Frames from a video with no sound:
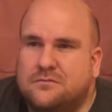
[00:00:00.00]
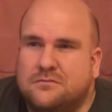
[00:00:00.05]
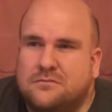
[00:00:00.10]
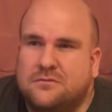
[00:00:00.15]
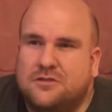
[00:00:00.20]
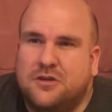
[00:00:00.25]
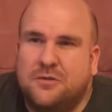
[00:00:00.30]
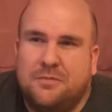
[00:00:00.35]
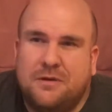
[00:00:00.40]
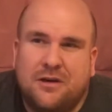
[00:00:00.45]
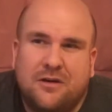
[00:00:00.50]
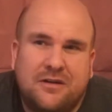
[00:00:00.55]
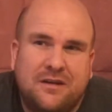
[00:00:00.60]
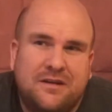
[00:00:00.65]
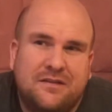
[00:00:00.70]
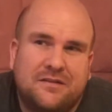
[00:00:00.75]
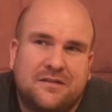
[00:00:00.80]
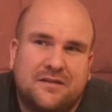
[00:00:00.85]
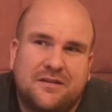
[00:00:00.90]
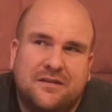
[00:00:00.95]
to be
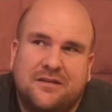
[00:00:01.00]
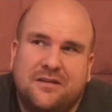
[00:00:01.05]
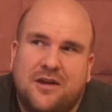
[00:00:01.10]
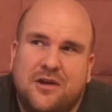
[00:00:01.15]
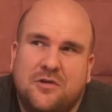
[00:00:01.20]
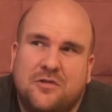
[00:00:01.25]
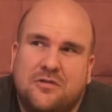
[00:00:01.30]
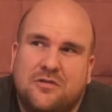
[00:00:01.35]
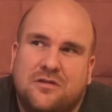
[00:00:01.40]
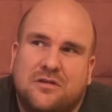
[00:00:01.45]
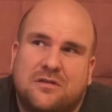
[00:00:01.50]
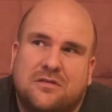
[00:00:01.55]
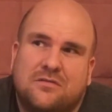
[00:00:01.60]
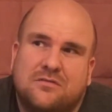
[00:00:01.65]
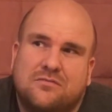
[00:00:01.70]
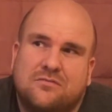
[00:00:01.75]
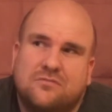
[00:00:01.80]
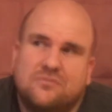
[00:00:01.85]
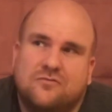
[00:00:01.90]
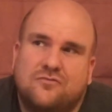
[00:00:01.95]
honest, I don't
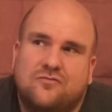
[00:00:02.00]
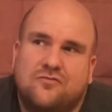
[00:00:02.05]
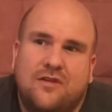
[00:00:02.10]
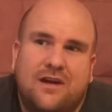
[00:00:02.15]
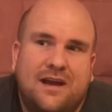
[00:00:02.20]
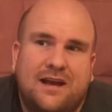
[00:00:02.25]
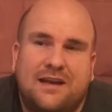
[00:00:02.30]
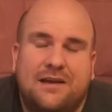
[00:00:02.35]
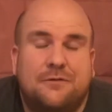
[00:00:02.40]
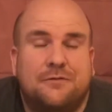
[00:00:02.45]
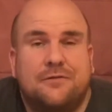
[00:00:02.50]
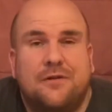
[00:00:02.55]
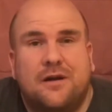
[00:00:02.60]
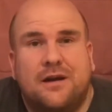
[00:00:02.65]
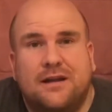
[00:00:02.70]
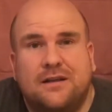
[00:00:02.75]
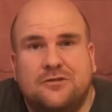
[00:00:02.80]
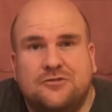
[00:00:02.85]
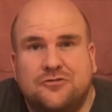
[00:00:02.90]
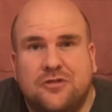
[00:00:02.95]
really
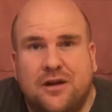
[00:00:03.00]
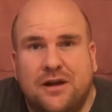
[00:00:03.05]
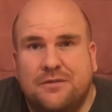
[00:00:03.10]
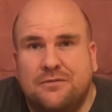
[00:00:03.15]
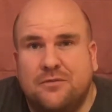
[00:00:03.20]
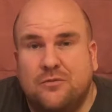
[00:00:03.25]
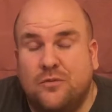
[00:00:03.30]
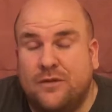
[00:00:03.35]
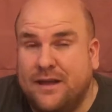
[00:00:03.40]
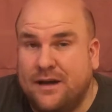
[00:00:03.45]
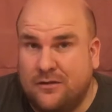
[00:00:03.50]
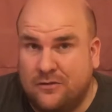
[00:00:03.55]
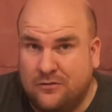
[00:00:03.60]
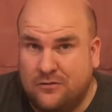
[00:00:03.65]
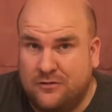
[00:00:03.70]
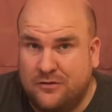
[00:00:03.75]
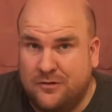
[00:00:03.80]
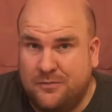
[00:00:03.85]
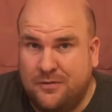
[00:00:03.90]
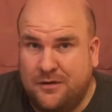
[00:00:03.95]
find driving without
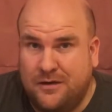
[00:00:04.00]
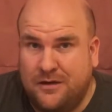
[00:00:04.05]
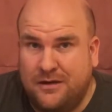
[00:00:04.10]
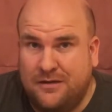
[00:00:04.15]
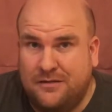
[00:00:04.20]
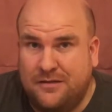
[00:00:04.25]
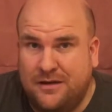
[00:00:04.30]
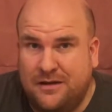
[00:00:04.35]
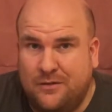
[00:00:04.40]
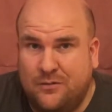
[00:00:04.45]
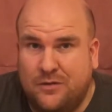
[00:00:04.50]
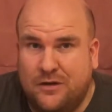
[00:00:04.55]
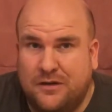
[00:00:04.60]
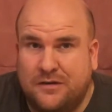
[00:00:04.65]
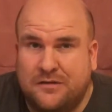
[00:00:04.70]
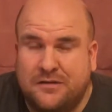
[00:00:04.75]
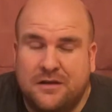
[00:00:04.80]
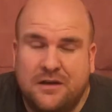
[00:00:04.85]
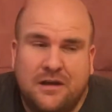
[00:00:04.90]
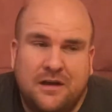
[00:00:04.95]
autopilot any
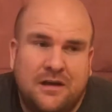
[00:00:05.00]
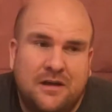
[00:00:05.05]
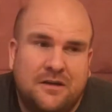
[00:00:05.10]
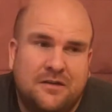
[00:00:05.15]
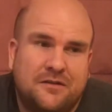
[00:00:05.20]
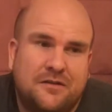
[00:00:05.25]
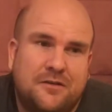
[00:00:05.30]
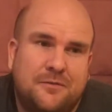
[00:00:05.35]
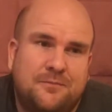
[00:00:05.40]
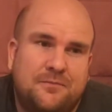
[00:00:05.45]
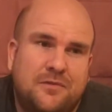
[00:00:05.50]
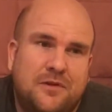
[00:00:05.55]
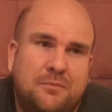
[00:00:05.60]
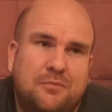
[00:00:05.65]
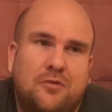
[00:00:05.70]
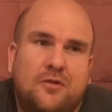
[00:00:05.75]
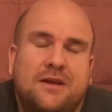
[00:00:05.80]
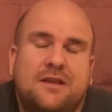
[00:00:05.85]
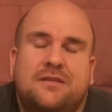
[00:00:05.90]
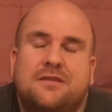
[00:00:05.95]
worse. So the
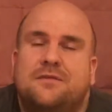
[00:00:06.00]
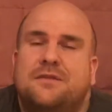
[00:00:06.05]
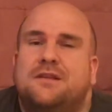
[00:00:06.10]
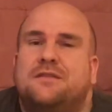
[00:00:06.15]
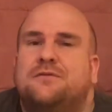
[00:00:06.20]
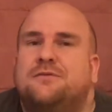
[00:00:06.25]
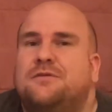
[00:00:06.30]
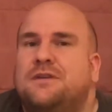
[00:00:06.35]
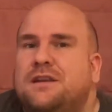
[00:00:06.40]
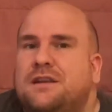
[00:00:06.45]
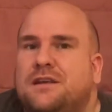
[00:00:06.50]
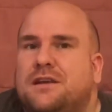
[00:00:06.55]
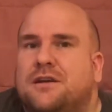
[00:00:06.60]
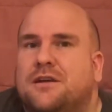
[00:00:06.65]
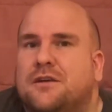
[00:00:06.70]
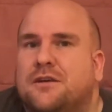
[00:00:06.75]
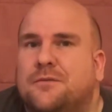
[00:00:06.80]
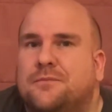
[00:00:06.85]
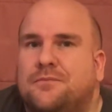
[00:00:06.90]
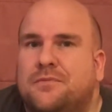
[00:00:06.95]
point of this
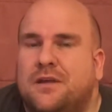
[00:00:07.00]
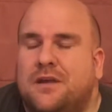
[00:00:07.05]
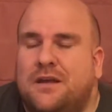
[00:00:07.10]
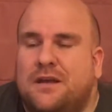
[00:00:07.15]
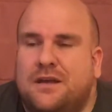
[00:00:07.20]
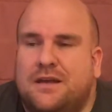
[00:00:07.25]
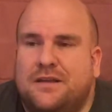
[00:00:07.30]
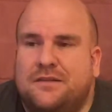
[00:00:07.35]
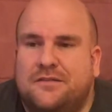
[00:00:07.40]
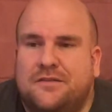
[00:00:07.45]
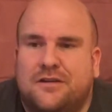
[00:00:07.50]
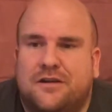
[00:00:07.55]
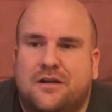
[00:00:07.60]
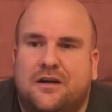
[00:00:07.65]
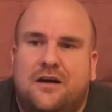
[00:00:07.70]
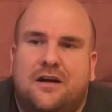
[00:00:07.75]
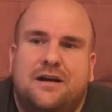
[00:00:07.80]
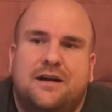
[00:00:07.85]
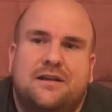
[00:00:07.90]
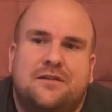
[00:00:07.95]
video is to
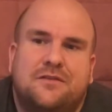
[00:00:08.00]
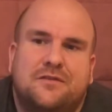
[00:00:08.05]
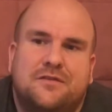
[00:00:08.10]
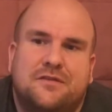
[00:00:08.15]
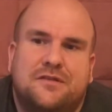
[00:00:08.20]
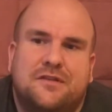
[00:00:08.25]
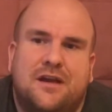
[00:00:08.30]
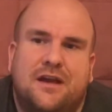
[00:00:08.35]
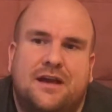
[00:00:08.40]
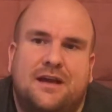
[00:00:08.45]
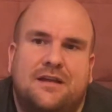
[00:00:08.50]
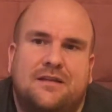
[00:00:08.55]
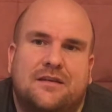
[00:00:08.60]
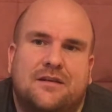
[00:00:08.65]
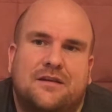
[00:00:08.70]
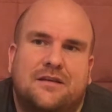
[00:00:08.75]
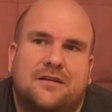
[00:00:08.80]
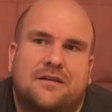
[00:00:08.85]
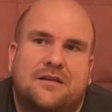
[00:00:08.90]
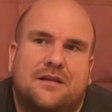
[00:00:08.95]
kind of say
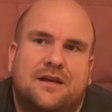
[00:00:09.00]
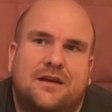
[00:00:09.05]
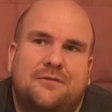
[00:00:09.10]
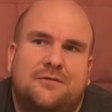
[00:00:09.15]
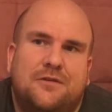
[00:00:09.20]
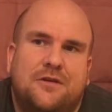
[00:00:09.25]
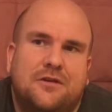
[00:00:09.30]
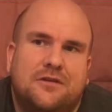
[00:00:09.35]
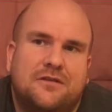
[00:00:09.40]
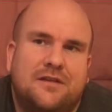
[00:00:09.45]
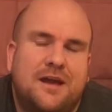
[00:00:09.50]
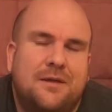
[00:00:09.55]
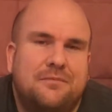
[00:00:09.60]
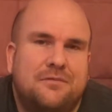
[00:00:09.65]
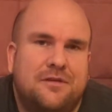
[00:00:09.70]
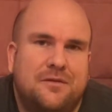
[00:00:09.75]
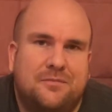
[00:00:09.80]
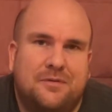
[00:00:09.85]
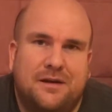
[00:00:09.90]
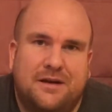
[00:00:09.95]
that if you're
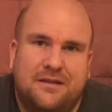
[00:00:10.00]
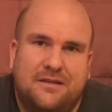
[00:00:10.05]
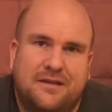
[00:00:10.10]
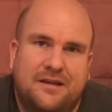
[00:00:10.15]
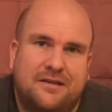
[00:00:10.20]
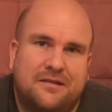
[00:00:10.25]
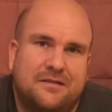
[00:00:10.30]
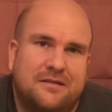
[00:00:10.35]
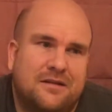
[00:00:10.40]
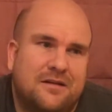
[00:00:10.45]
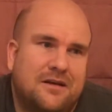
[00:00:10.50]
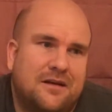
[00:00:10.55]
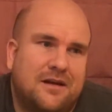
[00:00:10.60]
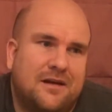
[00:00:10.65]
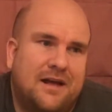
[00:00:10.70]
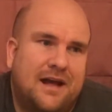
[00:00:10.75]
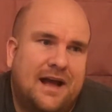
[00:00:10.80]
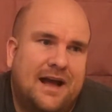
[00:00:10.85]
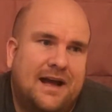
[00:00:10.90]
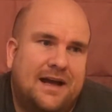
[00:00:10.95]
tempted by a Tesla
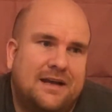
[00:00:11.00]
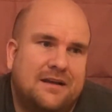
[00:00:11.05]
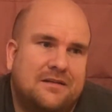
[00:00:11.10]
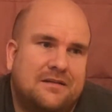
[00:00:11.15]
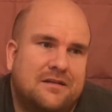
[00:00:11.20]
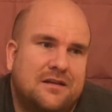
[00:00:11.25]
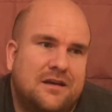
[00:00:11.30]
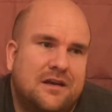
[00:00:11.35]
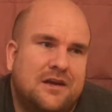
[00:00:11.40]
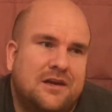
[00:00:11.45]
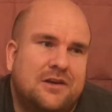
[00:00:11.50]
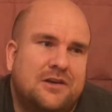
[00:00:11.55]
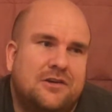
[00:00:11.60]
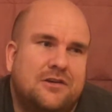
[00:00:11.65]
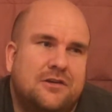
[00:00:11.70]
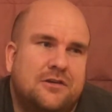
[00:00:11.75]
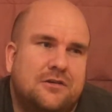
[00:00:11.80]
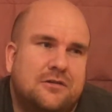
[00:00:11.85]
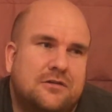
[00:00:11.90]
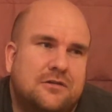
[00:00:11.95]
and
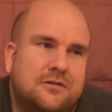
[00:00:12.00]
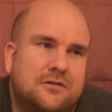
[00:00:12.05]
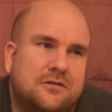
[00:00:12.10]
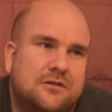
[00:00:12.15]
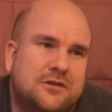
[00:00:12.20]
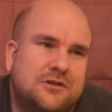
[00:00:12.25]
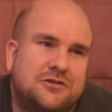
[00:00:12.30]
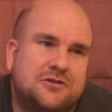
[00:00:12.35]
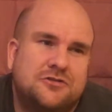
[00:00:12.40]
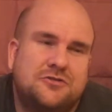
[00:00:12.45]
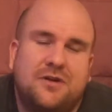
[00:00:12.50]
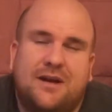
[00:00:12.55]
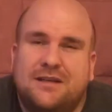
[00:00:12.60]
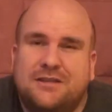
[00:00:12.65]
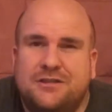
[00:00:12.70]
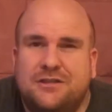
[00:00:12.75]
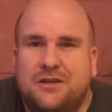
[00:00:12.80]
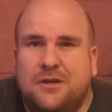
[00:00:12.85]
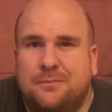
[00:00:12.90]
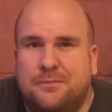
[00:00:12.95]
you're
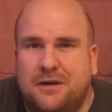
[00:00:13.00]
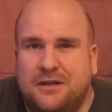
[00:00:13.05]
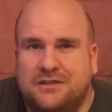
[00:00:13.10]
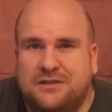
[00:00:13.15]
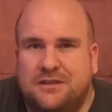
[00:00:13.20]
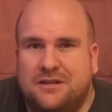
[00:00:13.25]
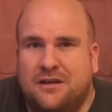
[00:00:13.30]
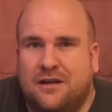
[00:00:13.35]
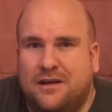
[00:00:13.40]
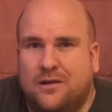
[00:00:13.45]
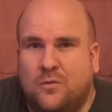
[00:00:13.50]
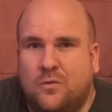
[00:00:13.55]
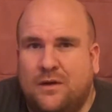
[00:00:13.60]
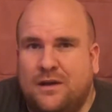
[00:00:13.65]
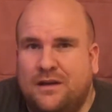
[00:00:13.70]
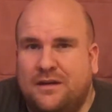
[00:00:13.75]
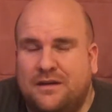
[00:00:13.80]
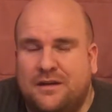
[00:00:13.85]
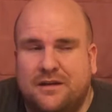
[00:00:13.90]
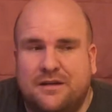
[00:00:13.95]
stretching your budget like
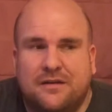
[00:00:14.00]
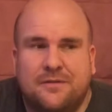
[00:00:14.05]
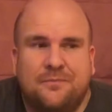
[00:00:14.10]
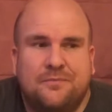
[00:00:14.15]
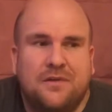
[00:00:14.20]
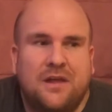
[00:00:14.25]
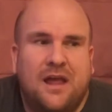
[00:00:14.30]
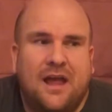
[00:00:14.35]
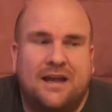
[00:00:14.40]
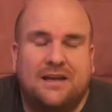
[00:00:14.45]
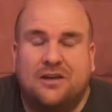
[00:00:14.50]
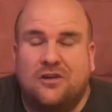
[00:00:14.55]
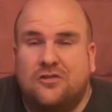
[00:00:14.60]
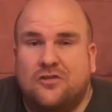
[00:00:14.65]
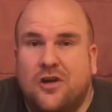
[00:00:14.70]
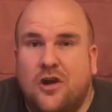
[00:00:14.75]
we did, and you